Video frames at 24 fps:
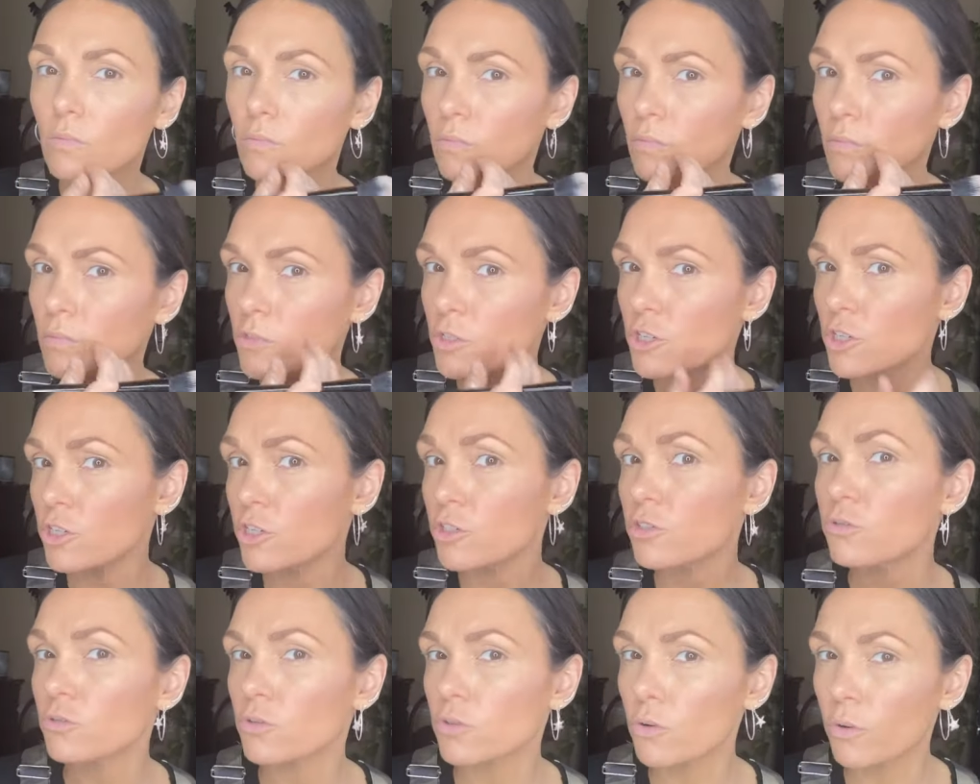to
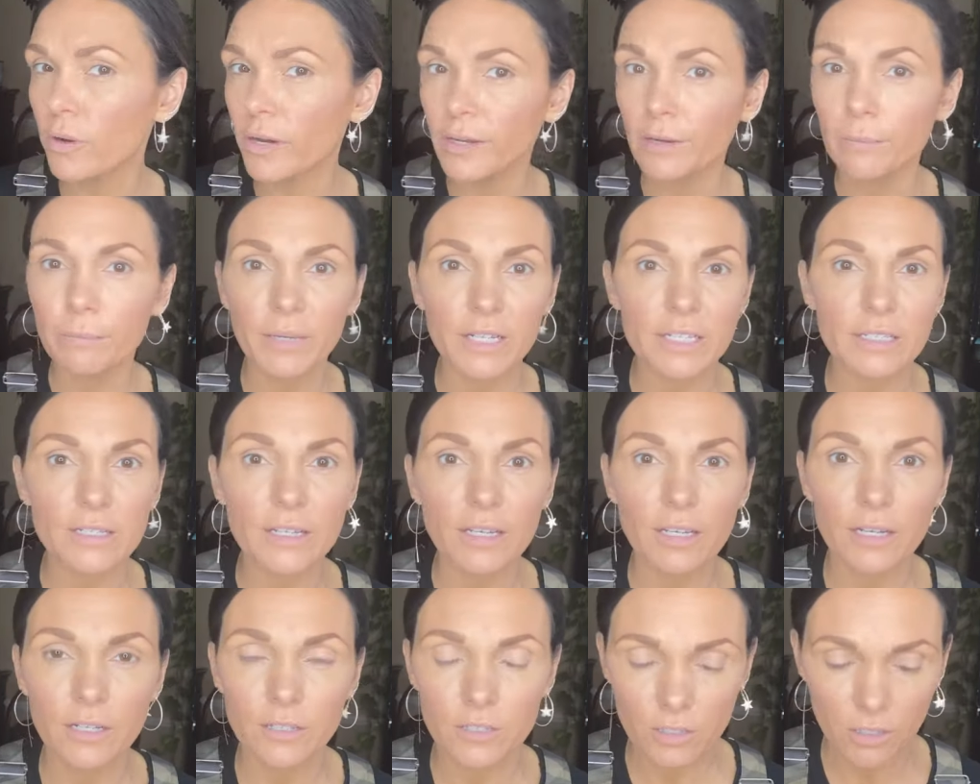use quite a bit to
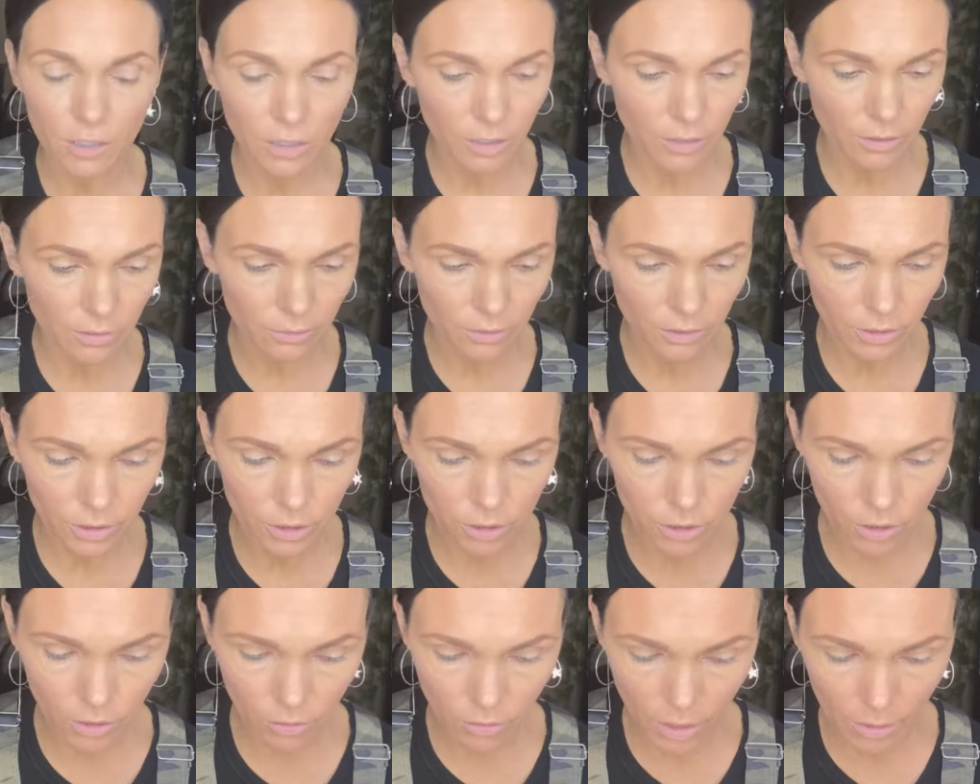get it to like really
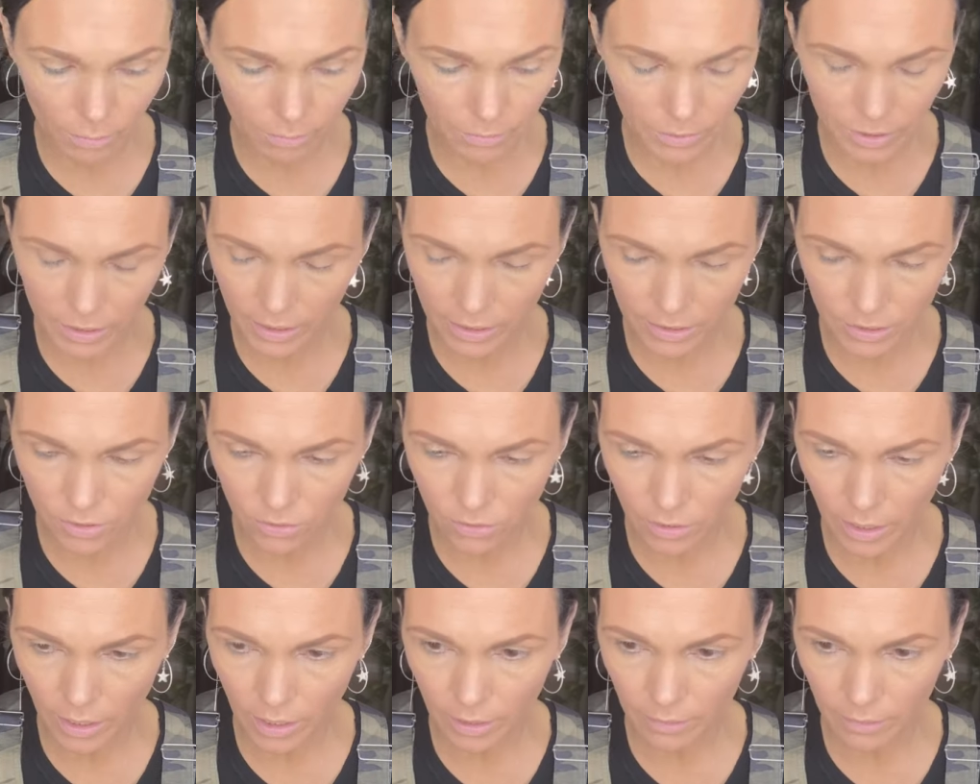show up, but that's okay.